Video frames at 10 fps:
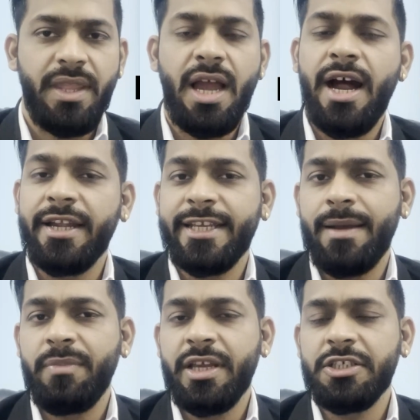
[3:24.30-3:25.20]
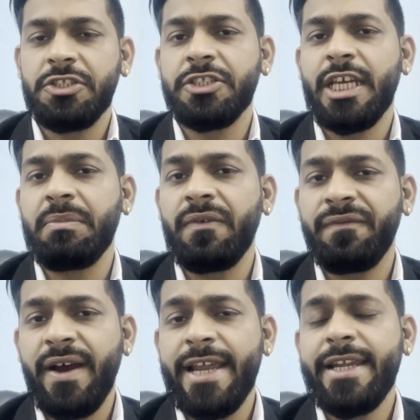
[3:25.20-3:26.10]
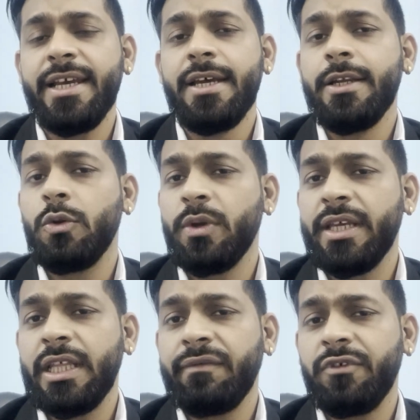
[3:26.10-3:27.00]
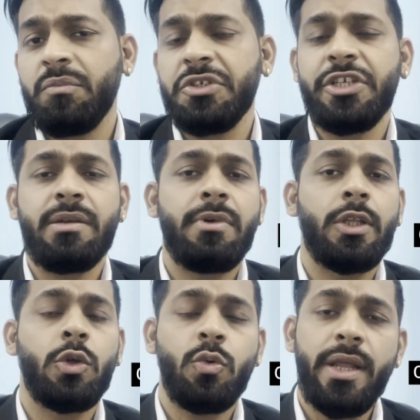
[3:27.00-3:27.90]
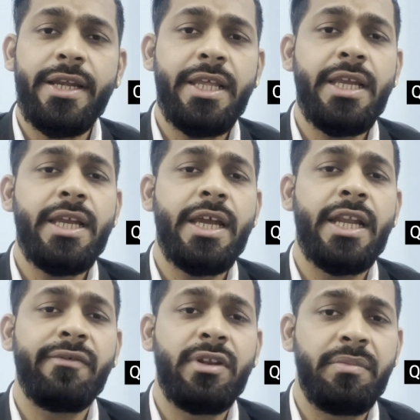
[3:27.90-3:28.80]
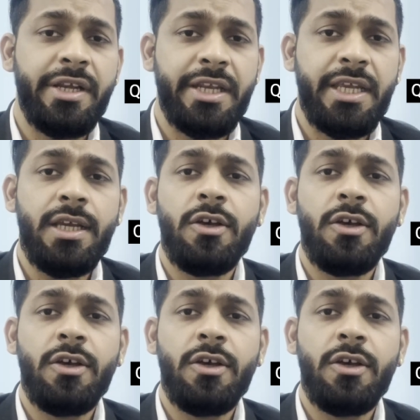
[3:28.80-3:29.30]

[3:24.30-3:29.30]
RTI applications can be filed to gather information about the quality and availability